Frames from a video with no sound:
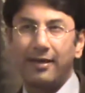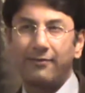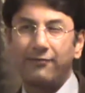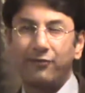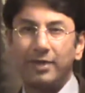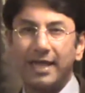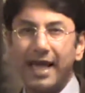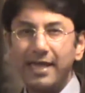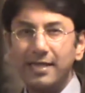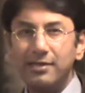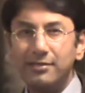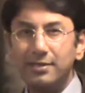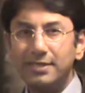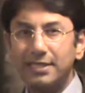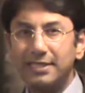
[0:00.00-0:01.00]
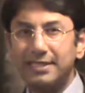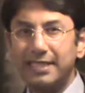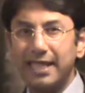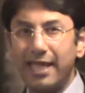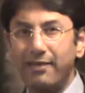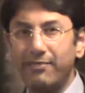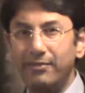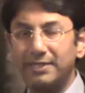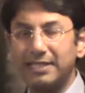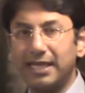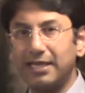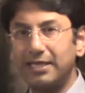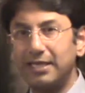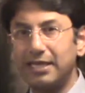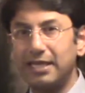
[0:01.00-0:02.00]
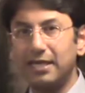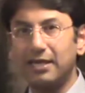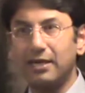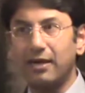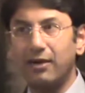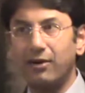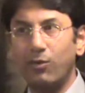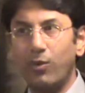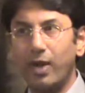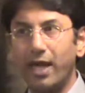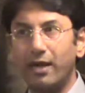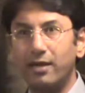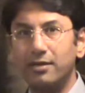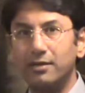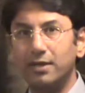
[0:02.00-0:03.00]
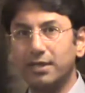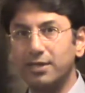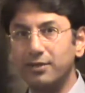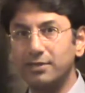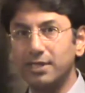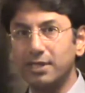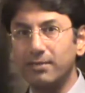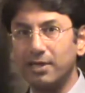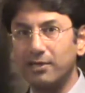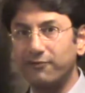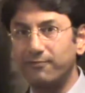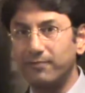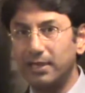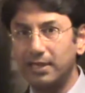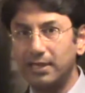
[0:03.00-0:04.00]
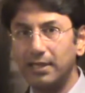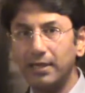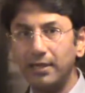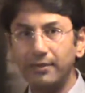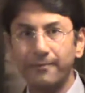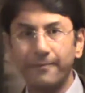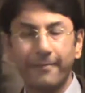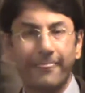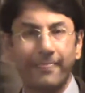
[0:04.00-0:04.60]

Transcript: Would I use the same technique where you're accusing me of murder?